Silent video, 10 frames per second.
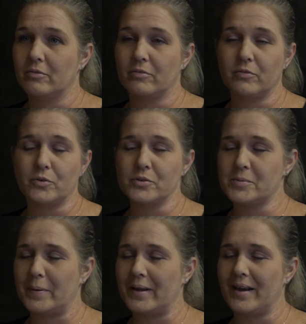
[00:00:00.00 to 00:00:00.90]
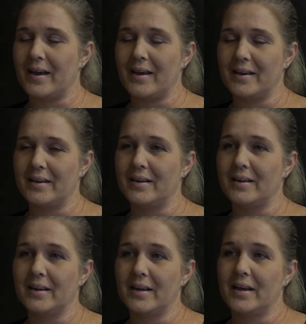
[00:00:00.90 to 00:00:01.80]
full speed ahead
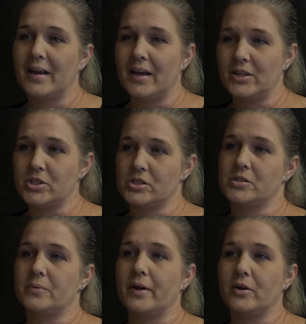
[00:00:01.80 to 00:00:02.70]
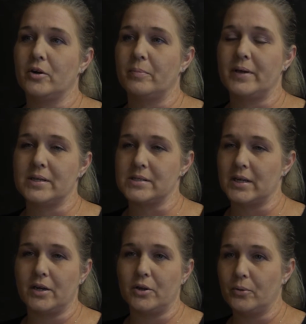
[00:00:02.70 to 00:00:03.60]
and just surrendered, because I
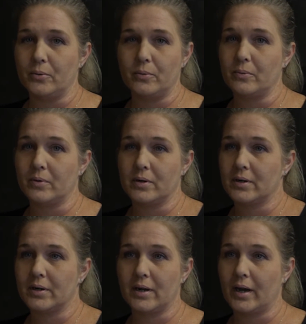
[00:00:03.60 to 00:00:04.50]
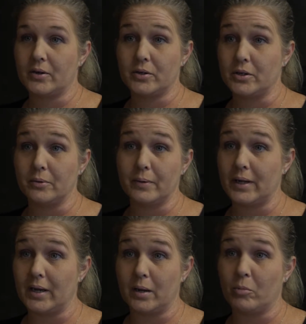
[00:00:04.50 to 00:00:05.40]
knew I couldn't do it
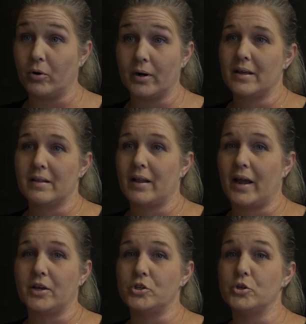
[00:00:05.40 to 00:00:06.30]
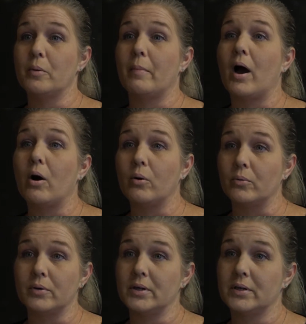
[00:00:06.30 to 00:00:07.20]
anymore, that I could do it on my
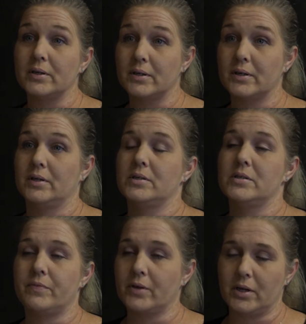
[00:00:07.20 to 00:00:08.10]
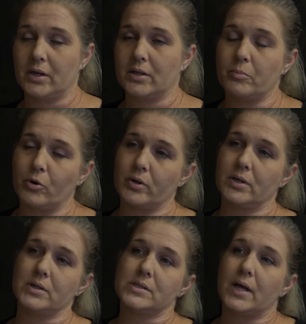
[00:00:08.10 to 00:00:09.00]
own to fill any of the
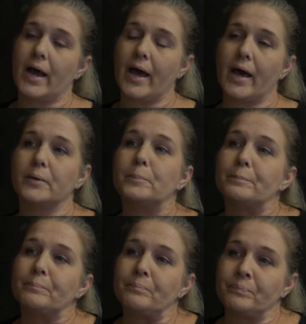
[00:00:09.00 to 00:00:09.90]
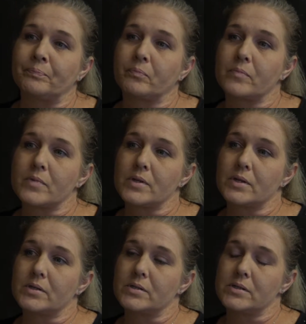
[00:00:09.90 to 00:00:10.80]
brokenness that I had.
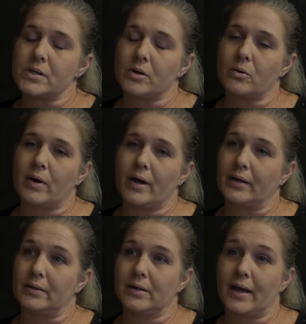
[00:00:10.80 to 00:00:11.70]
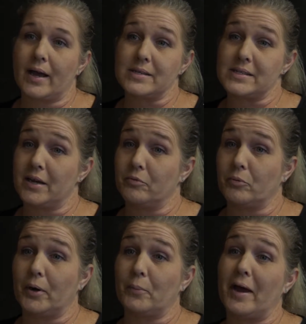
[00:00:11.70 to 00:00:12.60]
So I got saved
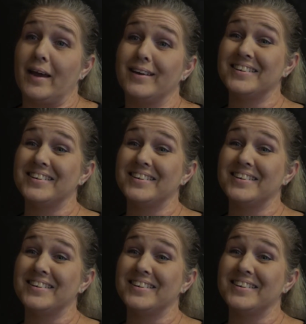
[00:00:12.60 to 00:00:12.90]
right away.